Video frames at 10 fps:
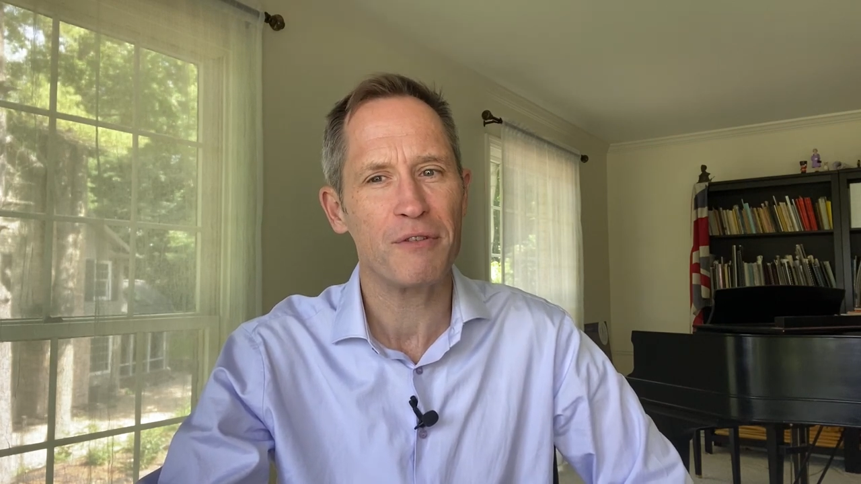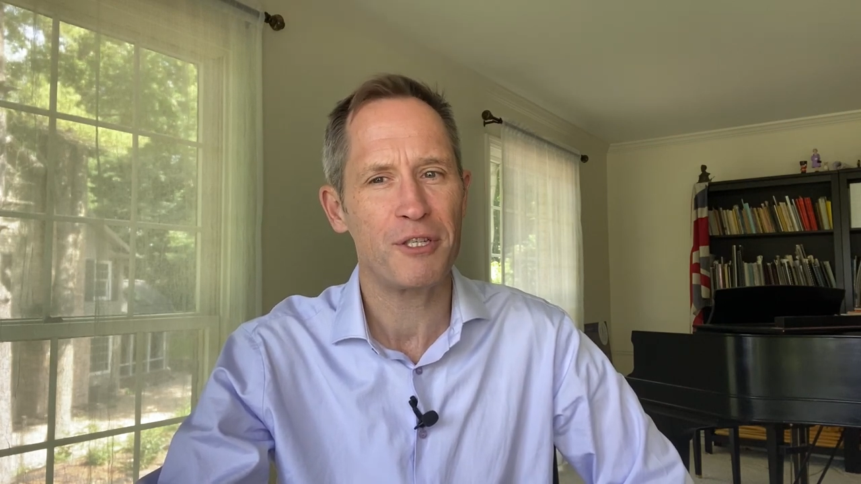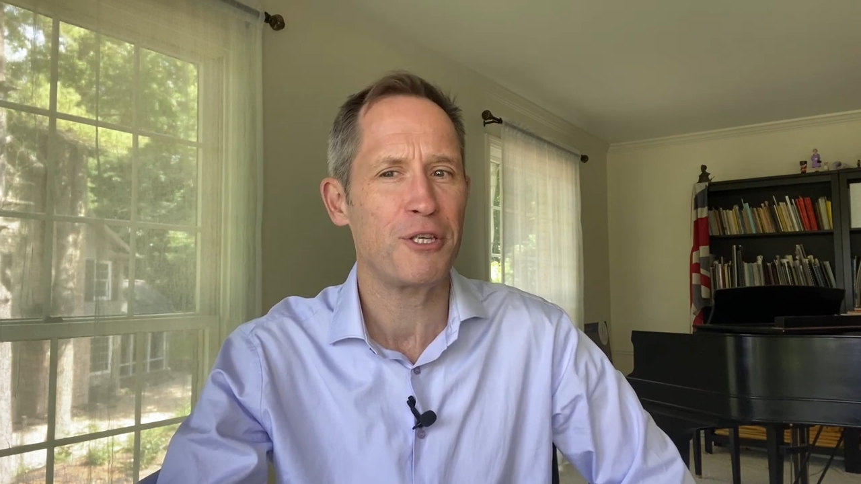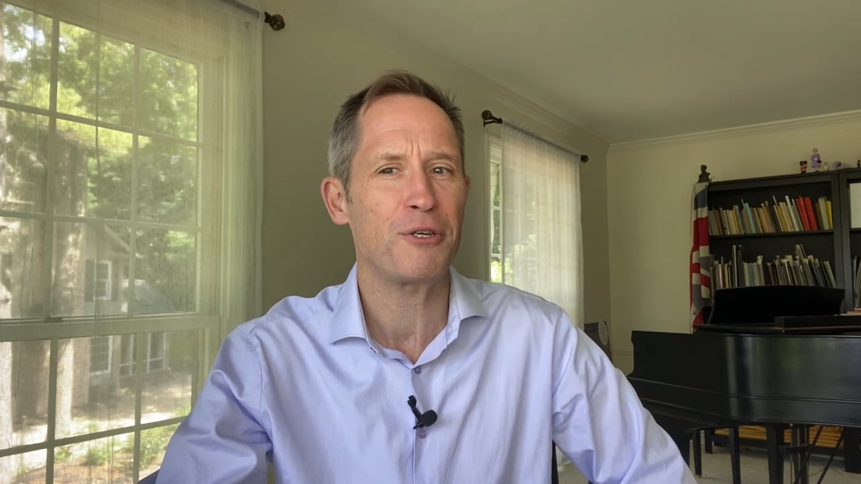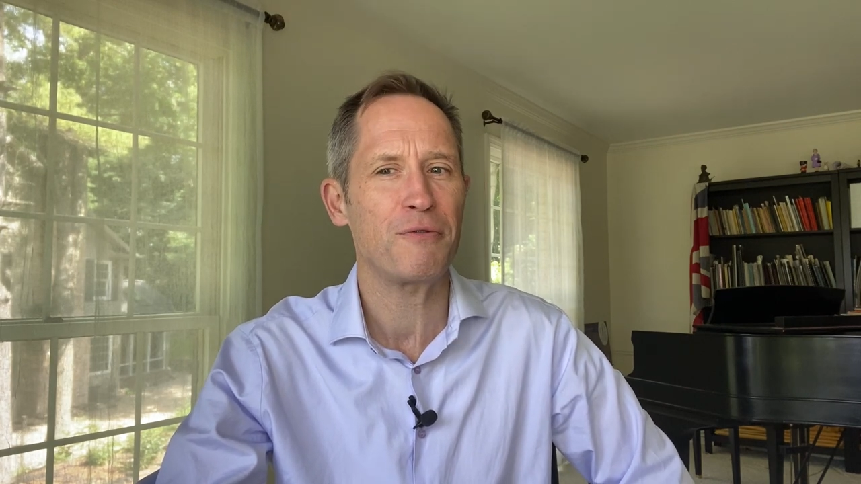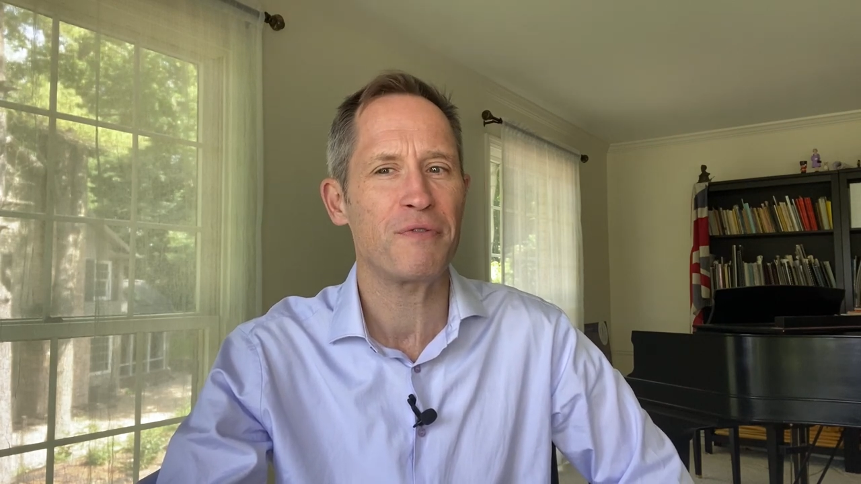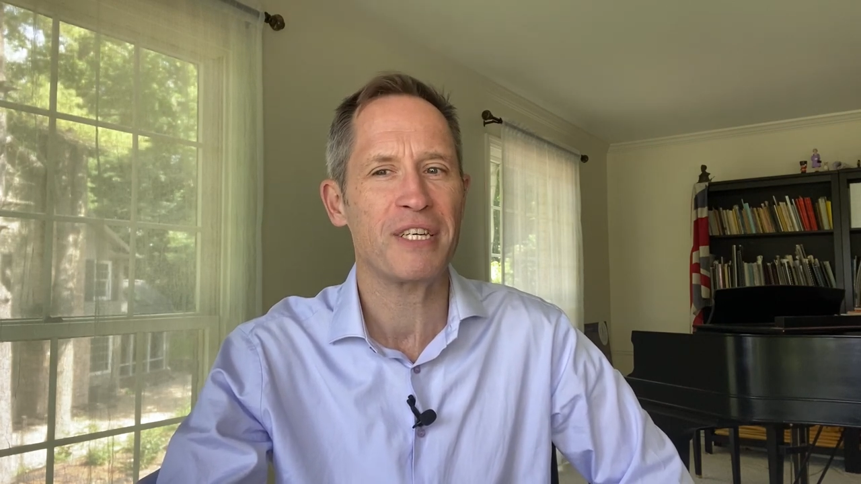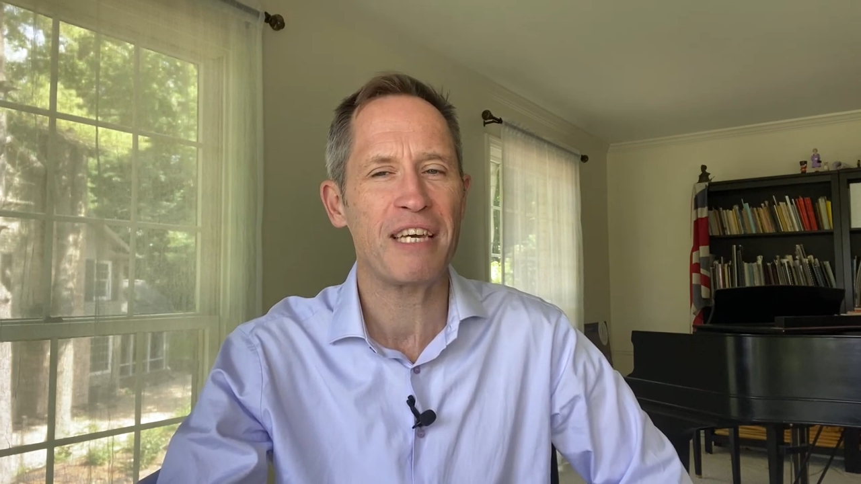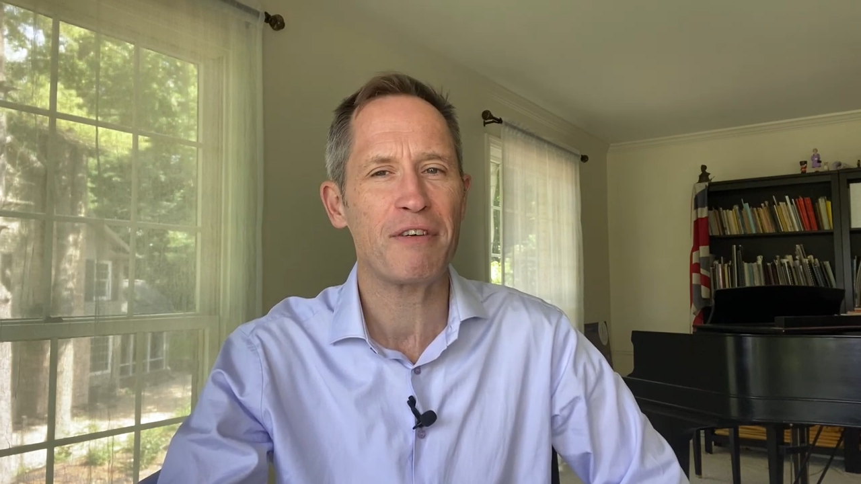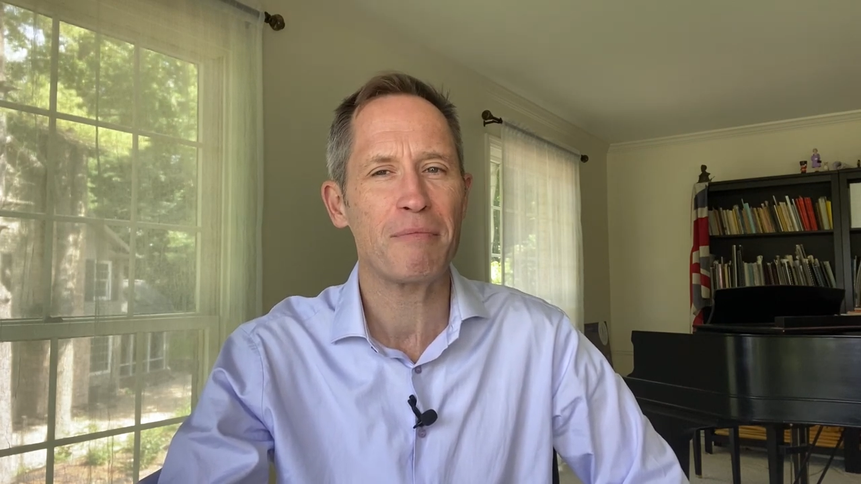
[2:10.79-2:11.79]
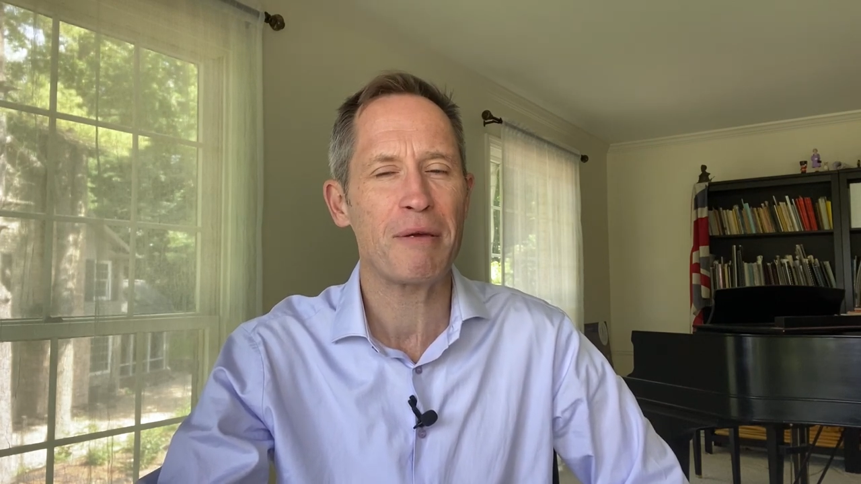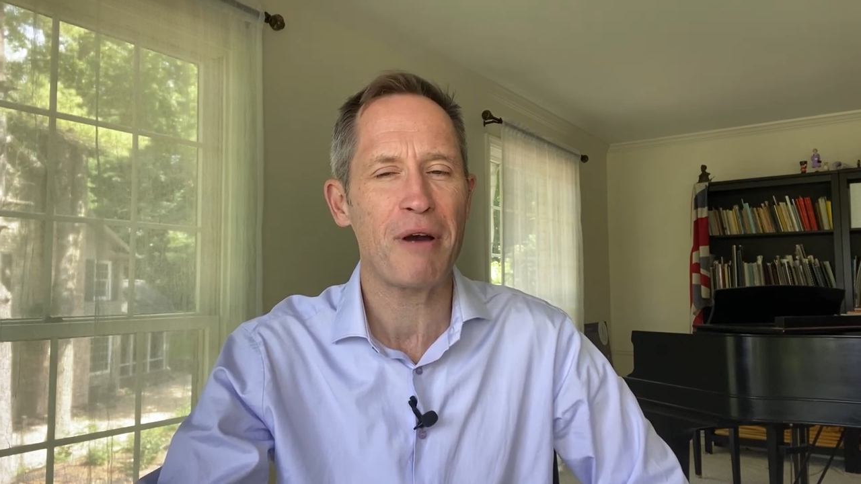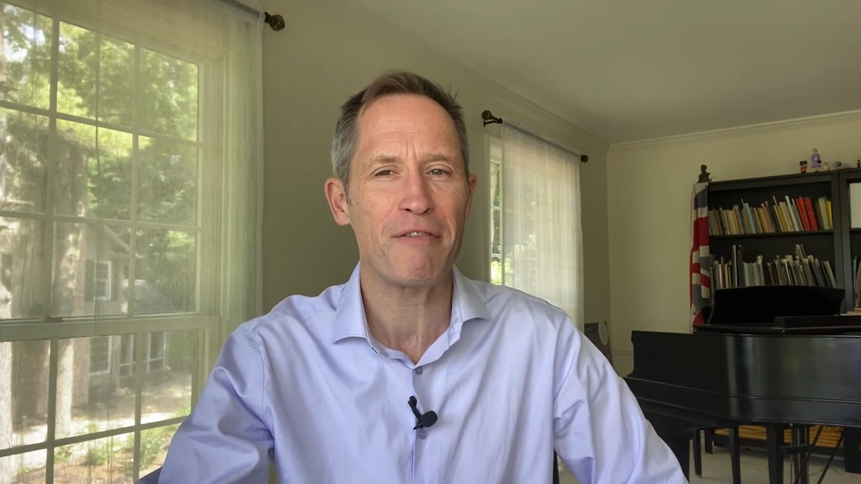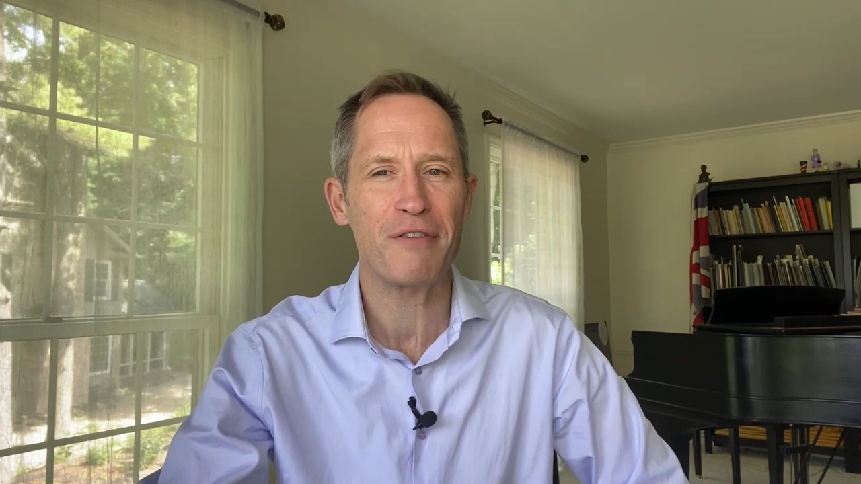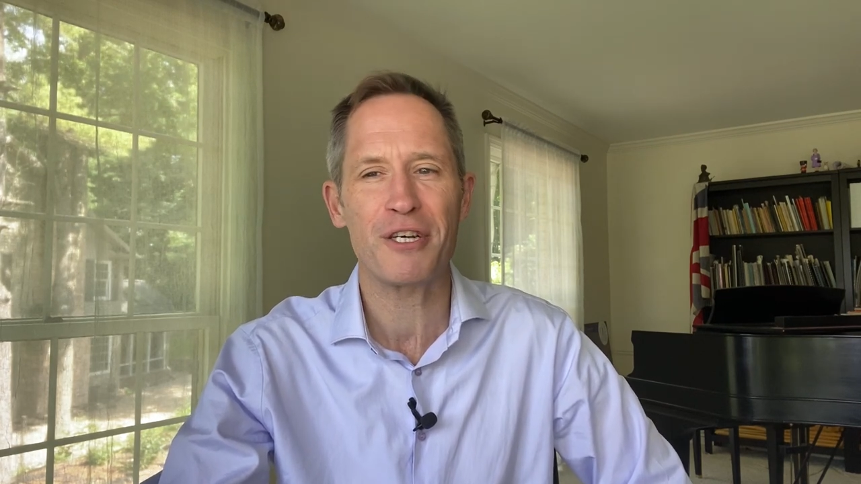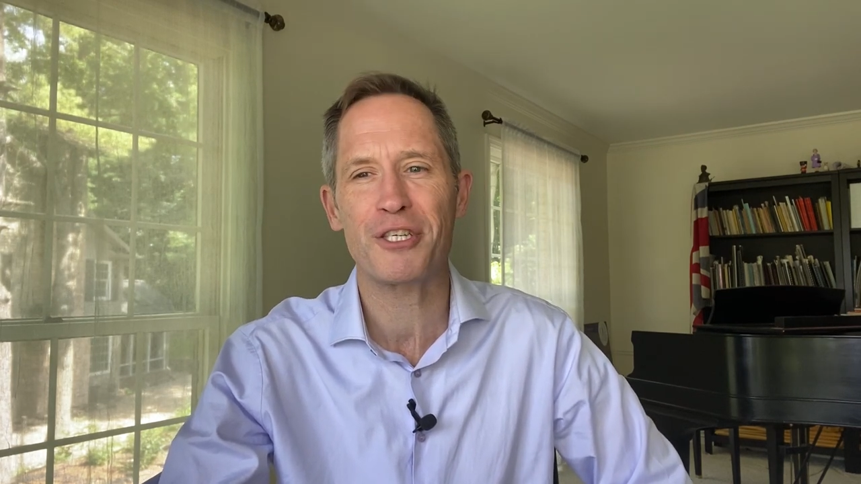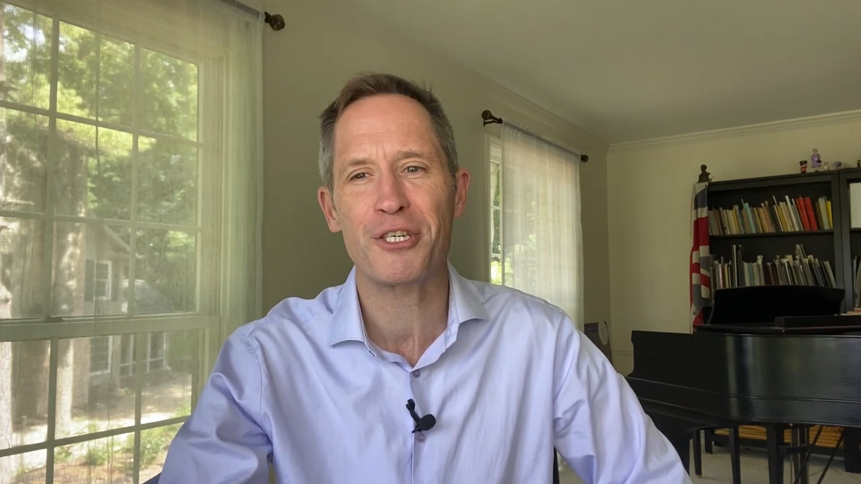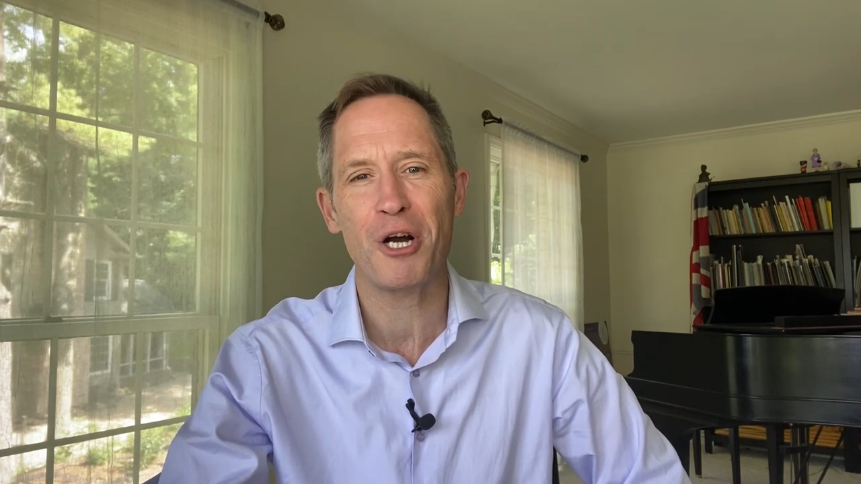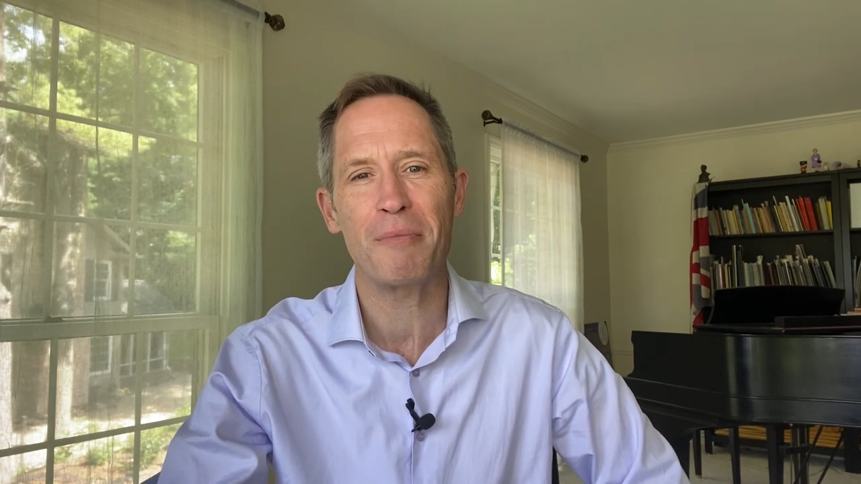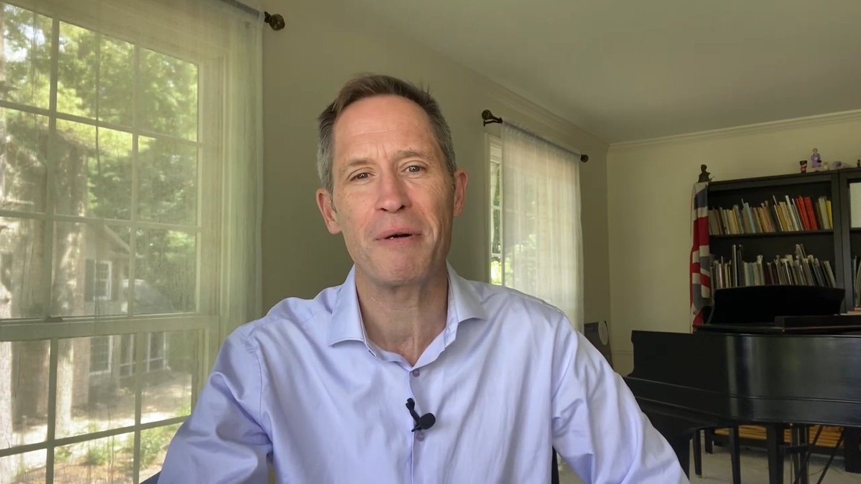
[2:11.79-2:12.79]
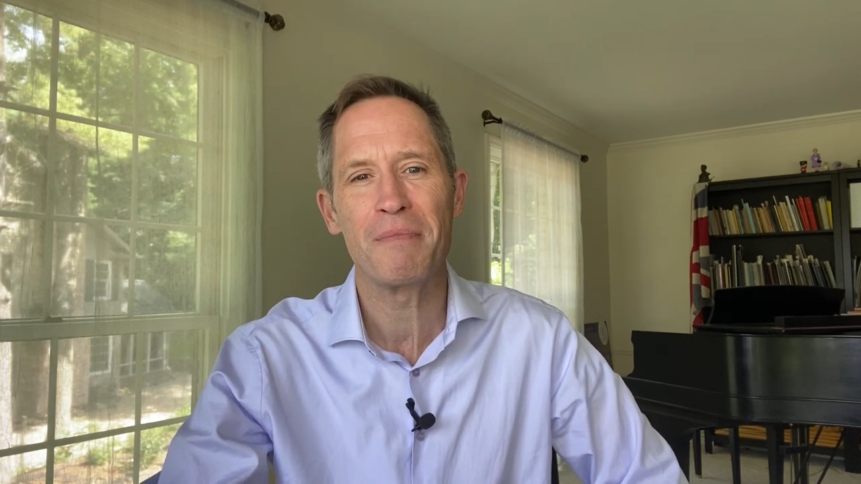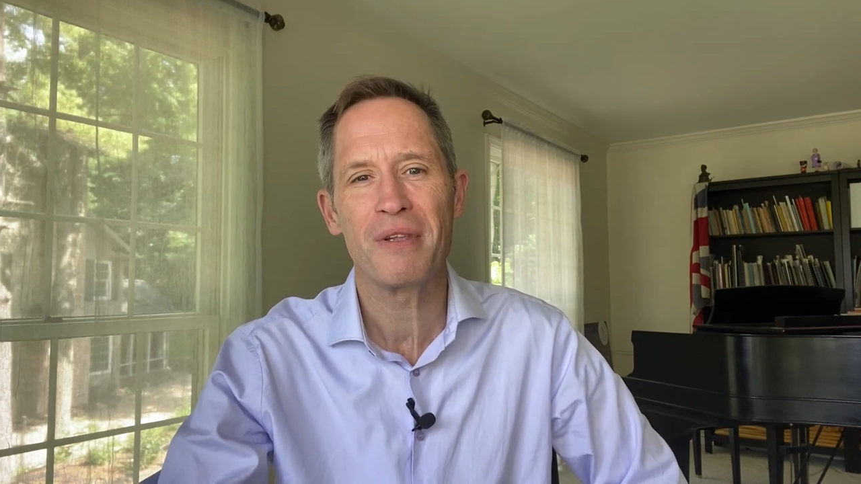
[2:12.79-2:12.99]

to you for giving me my first job